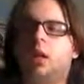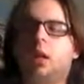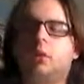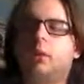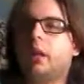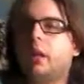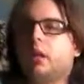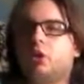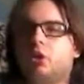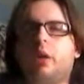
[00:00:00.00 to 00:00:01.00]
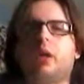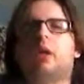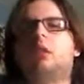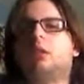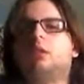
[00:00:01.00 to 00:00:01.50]
I really enjoyed
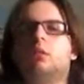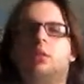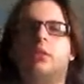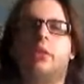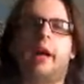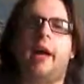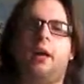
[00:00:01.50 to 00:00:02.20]
that